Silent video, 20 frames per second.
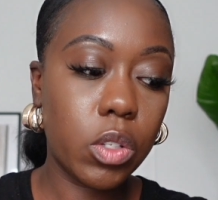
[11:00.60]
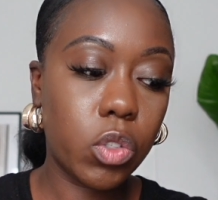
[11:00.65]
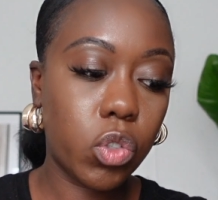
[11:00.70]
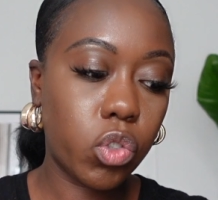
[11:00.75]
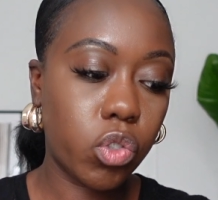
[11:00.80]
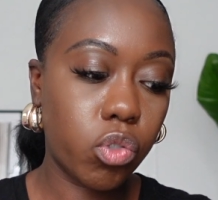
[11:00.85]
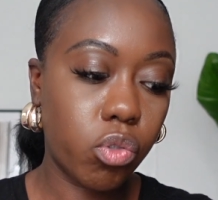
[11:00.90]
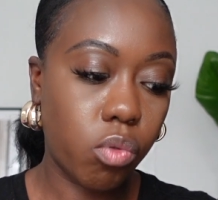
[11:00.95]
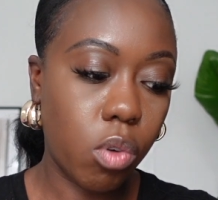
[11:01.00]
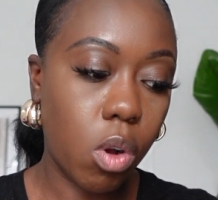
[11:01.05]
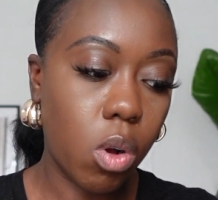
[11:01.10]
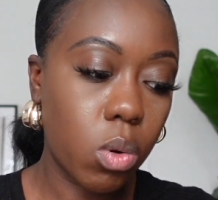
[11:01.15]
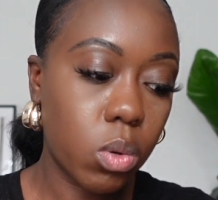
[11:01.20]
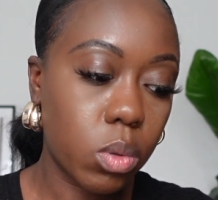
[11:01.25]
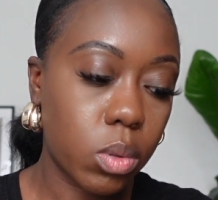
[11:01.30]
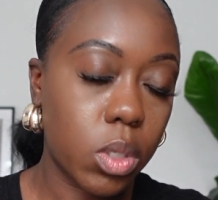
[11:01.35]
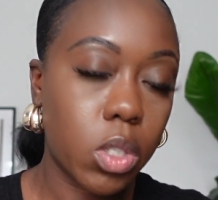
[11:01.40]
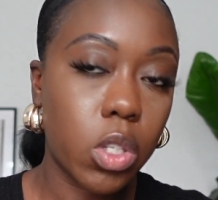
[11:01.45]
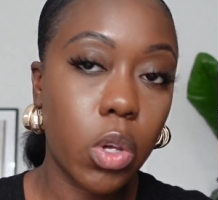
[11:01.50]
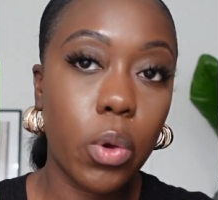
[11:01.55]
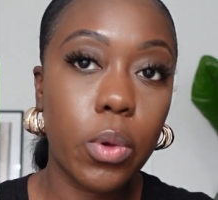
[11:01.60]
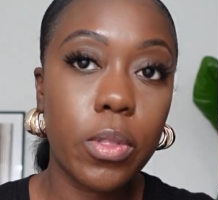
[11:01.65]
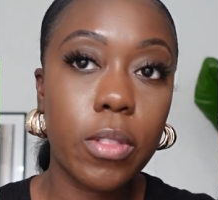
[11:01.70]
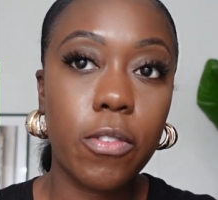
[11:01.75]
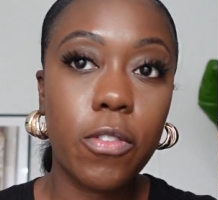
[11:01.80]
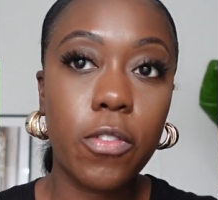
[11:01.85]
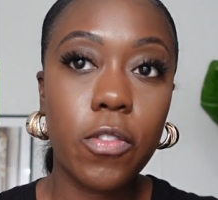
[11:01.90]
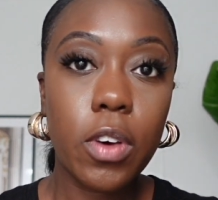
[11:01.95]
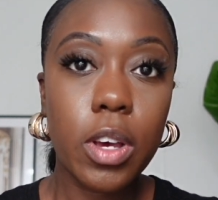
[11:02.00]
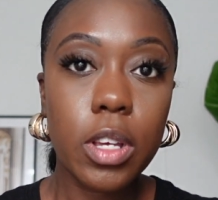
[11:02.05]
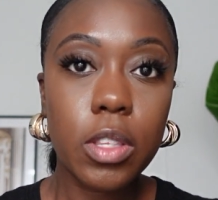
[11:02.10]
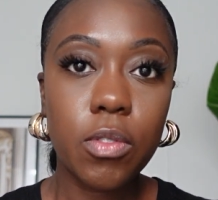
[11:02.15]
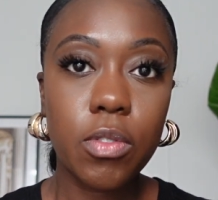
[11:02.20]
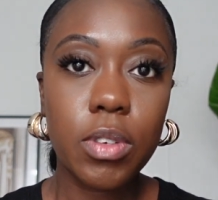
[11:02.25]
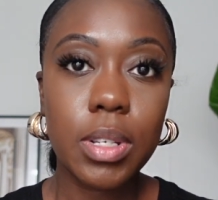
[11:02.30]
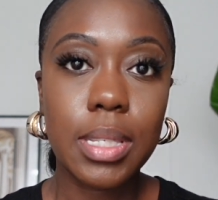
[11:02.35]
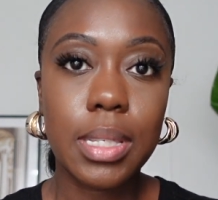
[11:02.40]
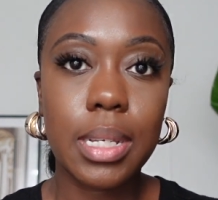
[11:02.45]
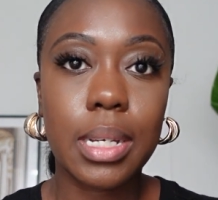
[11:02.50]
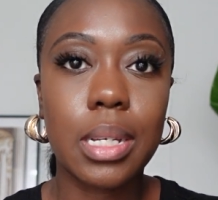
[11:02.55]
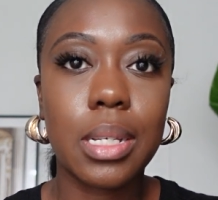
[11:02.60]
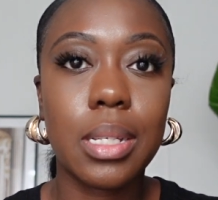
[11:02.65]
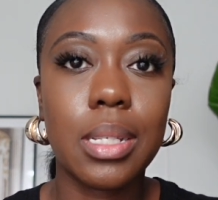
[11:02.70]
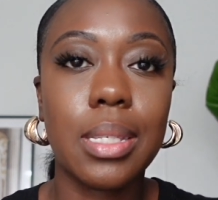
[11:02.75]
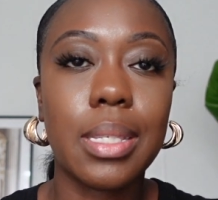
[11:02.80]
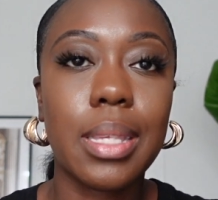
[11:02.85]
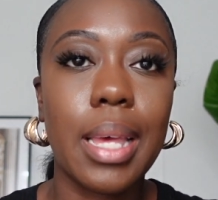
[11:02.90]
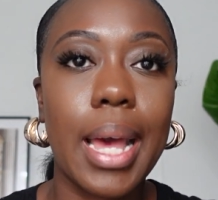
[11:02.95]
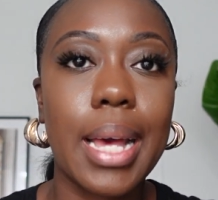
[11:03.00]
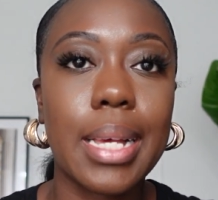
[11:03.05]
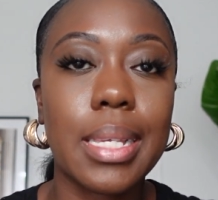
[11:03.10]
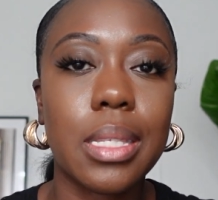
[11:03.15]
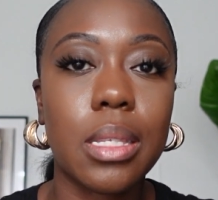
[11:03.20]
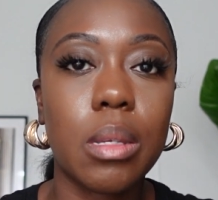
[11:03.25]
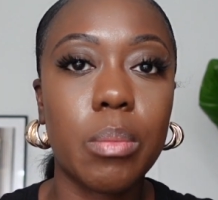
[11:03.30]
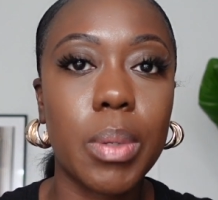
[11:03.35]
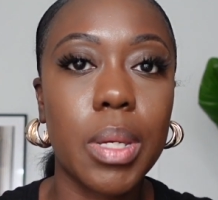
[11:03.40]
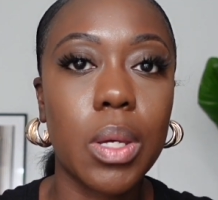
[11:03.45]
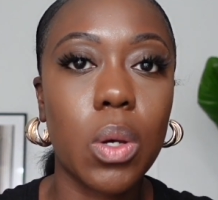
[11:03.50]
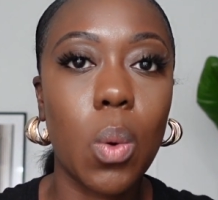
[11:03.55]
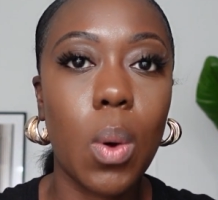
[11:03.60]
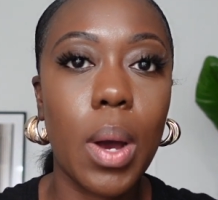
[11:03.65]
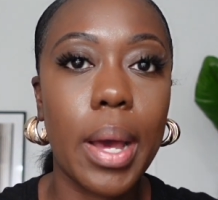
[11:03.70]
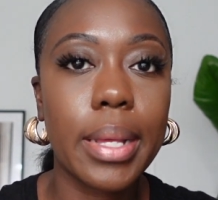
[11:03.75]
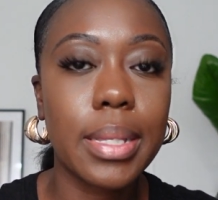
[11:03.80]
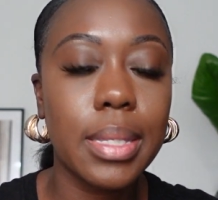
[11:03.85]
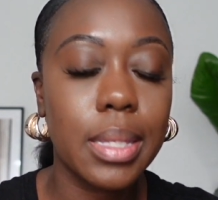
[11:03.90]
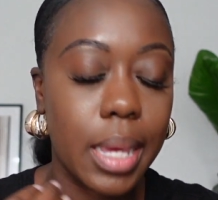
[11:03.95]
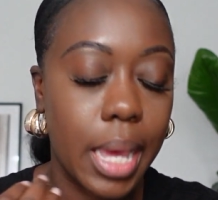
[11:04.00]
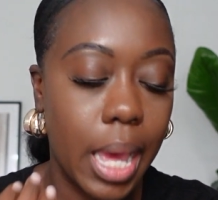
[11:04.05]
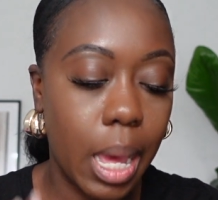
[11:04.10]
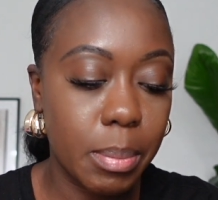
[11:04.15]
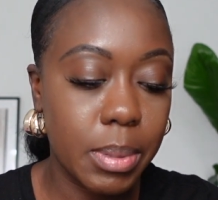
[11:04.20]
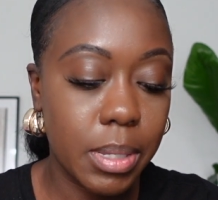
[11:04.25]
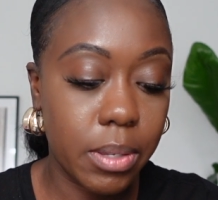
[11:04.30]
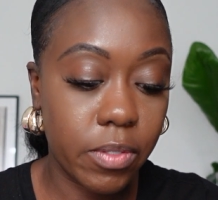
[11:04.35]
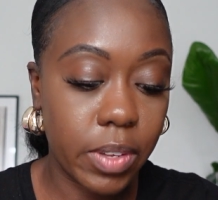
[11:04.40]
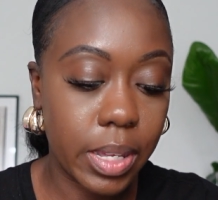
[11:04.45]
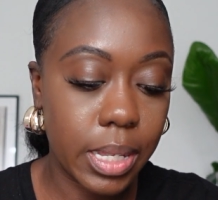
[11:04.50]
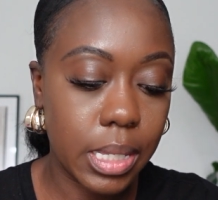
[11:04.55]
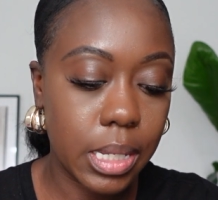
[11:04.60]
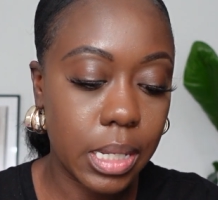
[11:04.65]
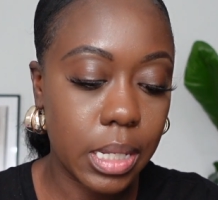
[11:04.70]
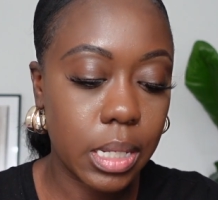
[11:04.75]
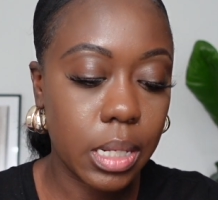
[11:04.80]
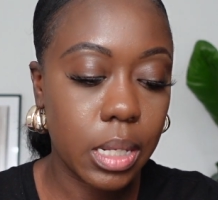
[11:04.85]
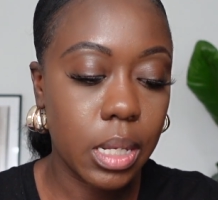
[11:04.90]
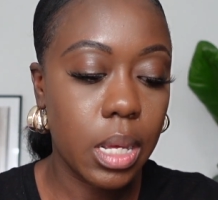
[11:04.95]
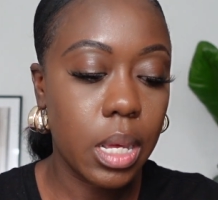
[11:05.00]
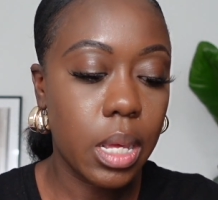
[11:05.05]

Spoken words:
scroll. So the first 3 seconds has to be quite captivating.